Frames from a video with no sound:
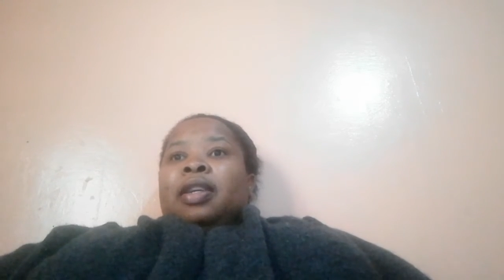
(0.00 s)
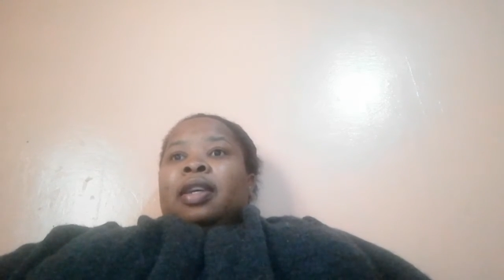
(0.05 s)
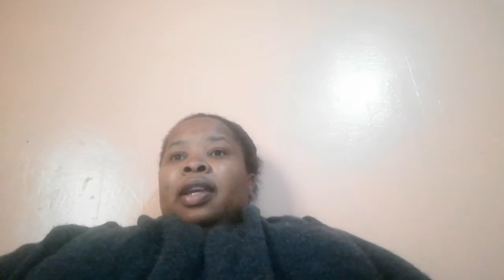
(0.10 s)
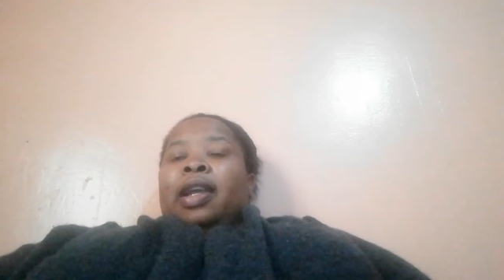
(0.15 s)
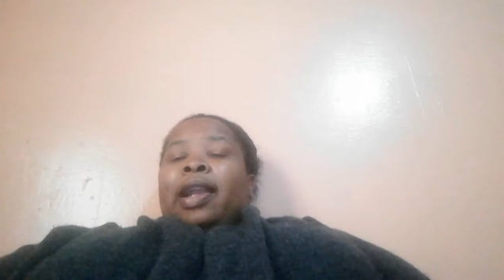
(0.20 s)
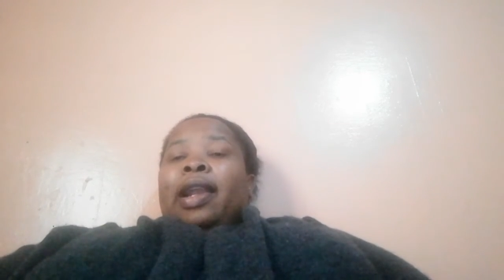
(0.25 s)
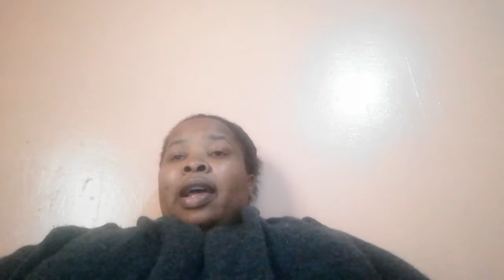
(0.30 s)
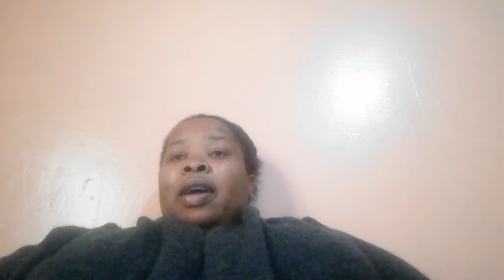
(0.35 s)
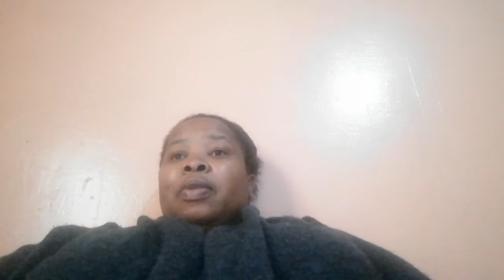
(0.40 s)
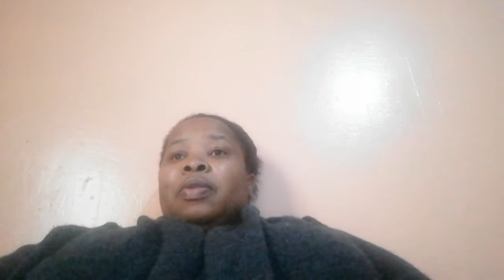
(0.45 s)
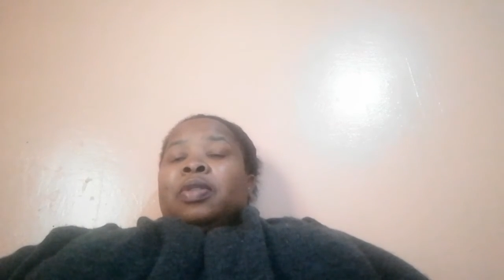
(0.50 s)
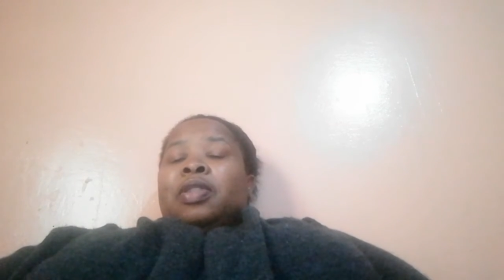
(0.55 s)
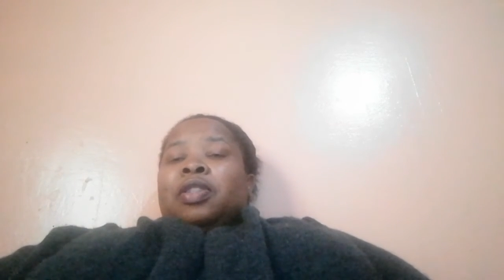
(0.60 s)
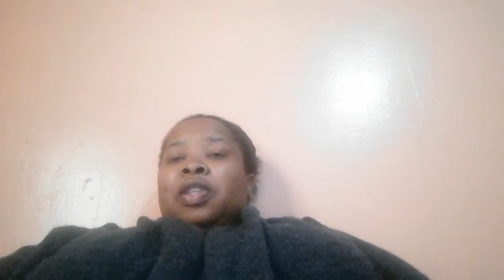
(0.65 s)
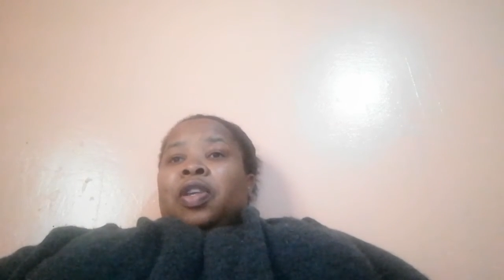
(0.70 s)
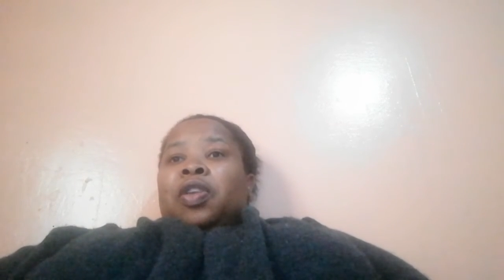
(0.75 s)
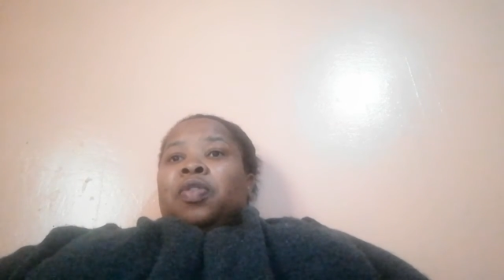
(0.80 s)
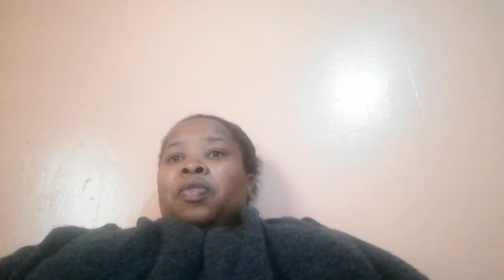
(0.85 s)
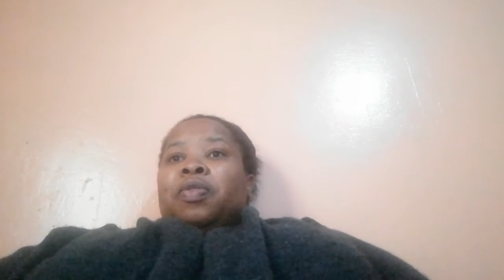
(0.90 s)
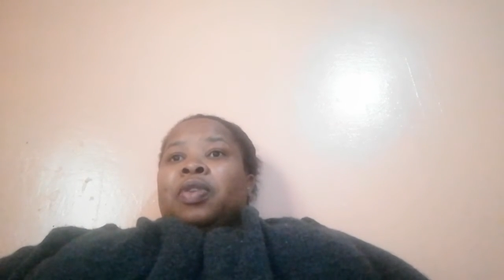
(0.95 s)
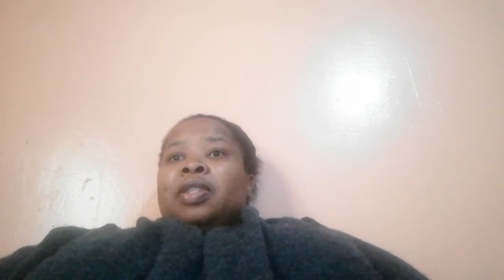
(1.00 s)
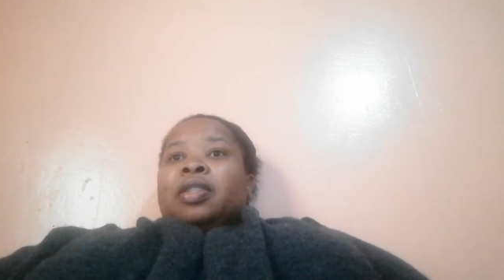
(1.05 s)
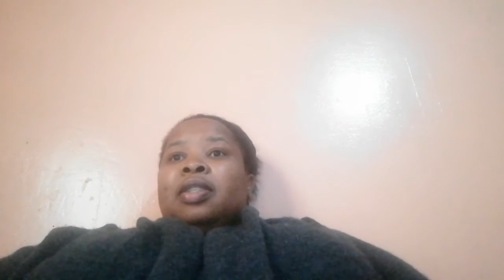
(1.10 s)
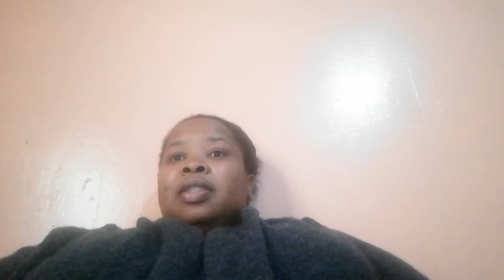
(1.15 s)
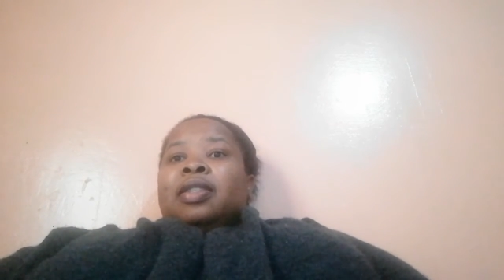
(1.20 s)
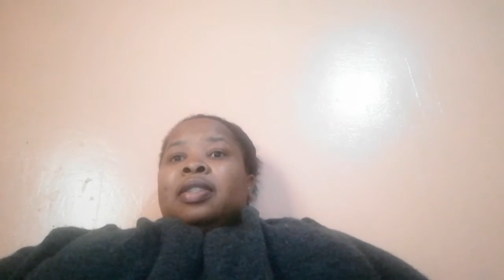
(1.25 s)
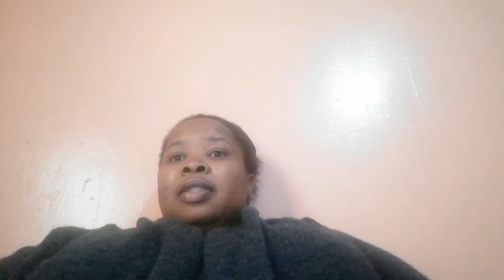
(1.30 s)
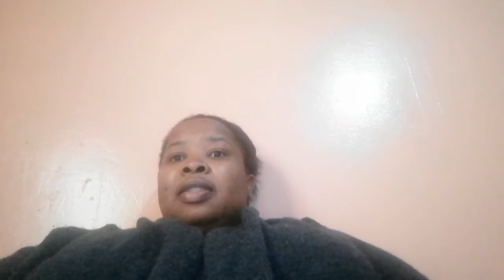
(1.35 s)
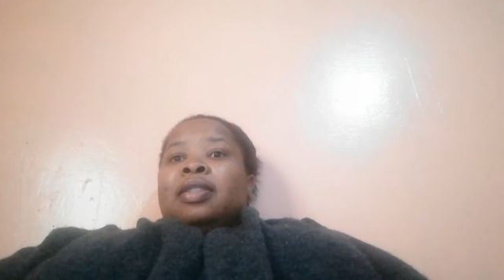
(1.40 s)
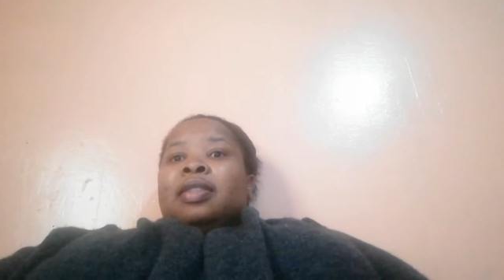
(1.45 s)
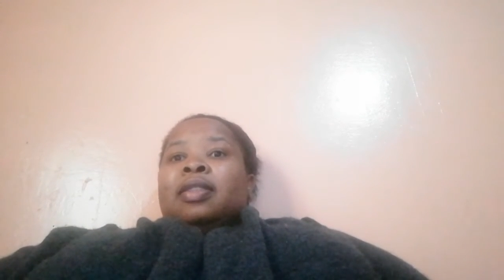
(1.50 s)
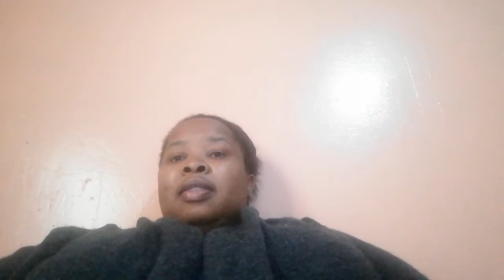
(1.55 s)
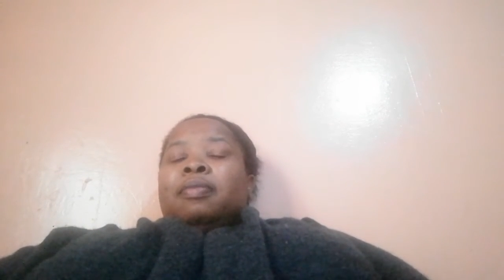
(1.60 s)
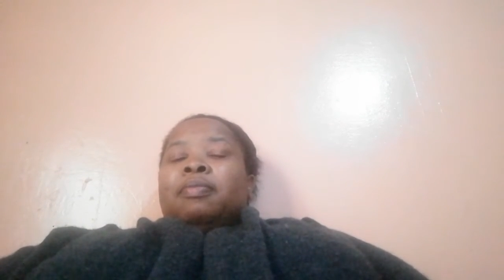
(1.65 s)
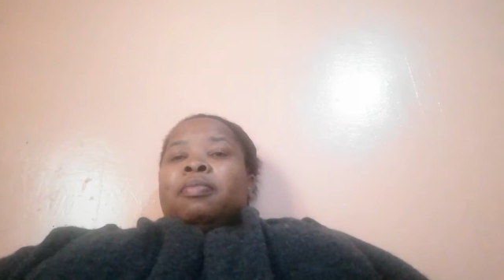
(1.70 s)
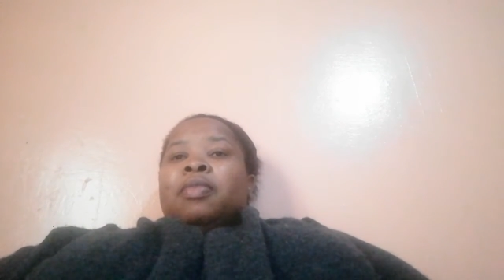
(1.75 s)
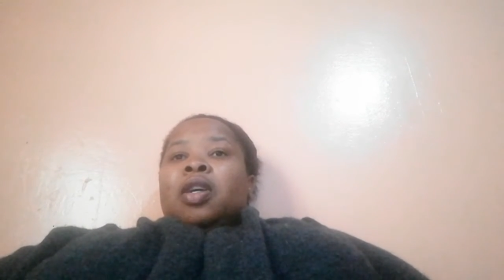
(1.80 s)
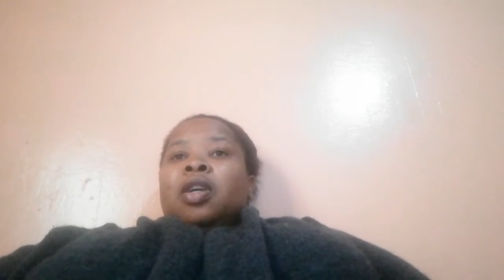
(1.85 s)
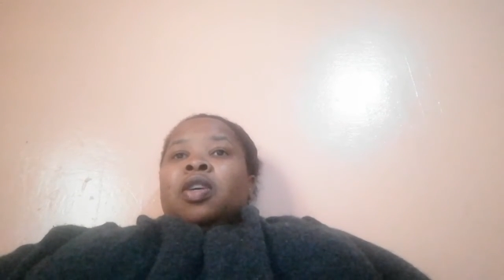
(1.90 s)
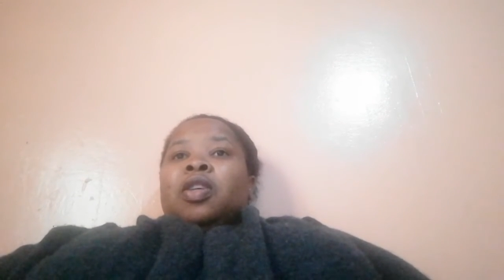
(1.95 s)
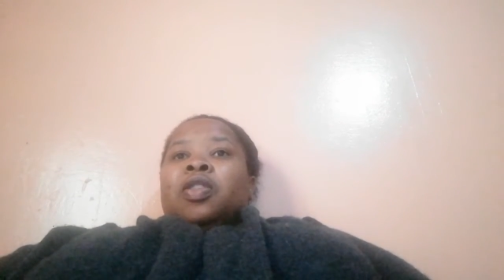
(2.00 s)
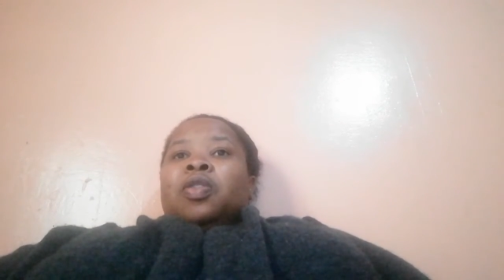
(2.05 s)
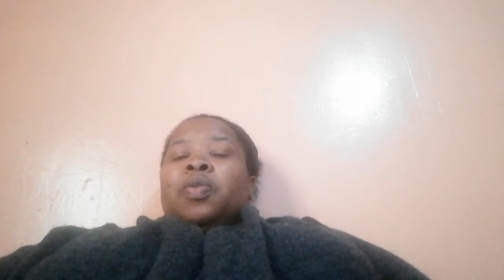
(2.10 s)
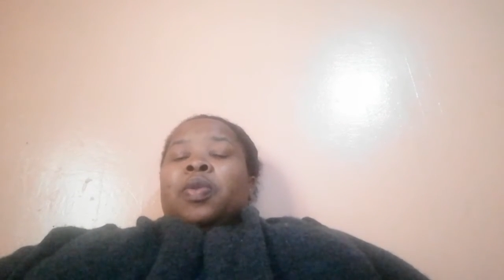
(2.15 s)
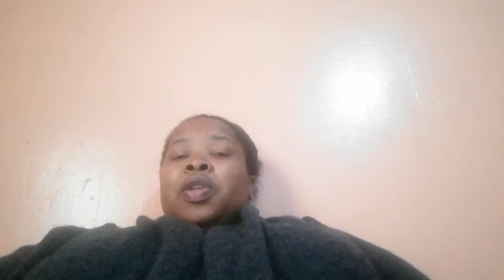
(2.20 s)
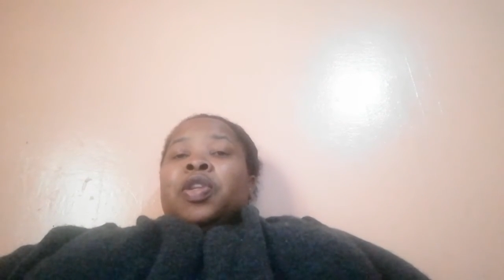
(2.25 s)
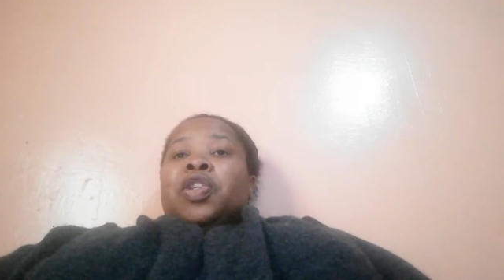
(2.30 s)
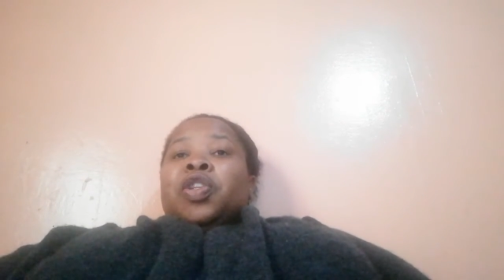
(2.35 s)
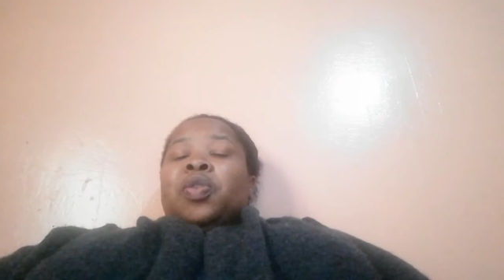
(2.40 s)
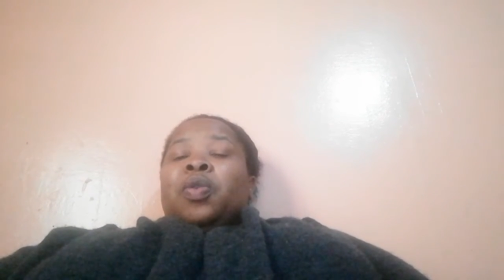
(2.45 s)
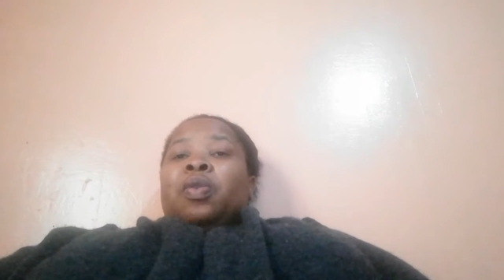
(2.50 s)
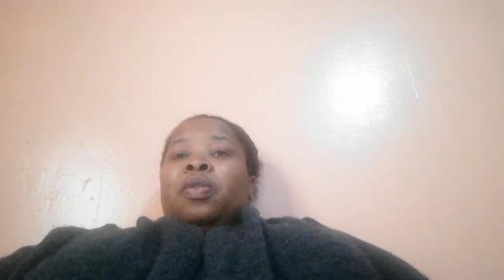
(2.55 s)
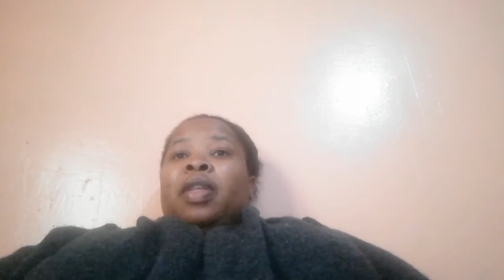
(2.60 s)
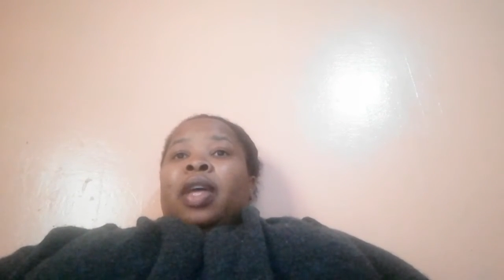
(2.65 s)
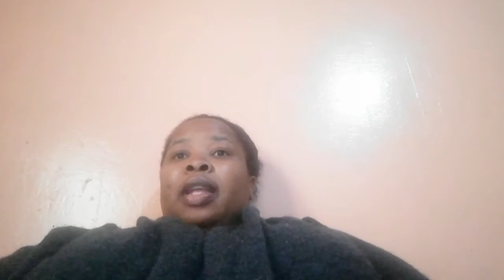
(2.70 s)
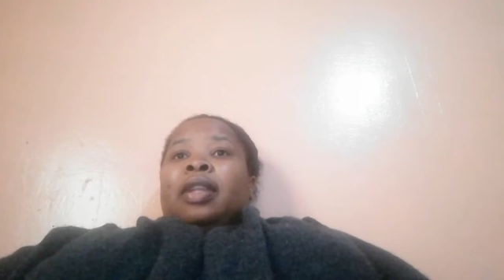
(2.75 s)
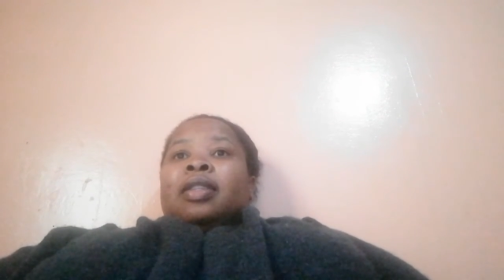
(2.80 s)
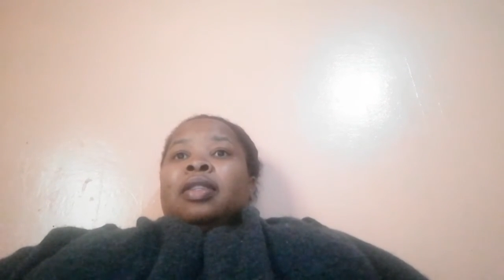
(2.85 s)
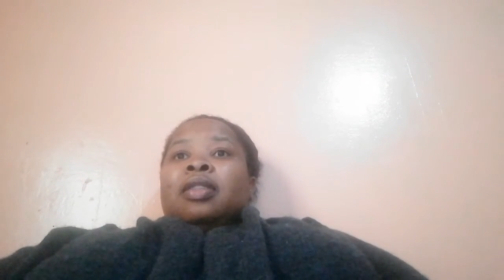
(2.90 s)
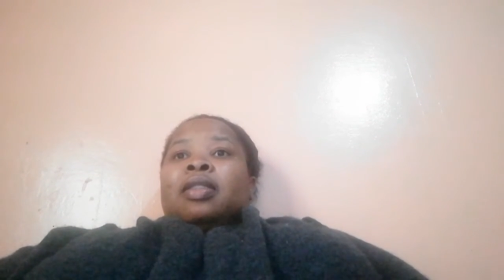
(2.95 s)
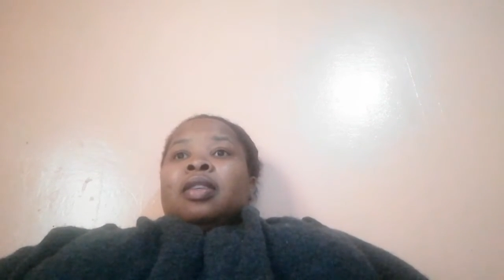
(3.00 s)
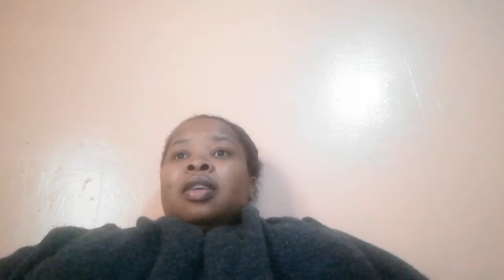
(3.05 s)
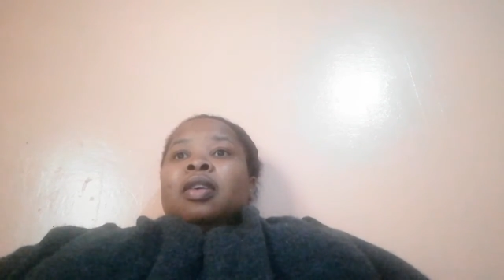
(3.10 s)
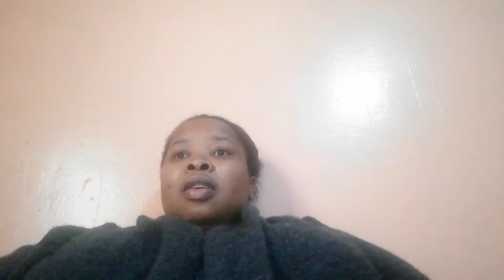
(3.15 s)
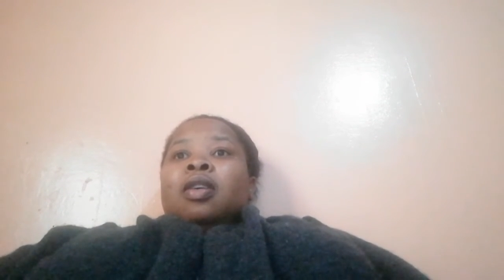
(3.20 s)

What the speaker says: a cloud security system to ensure that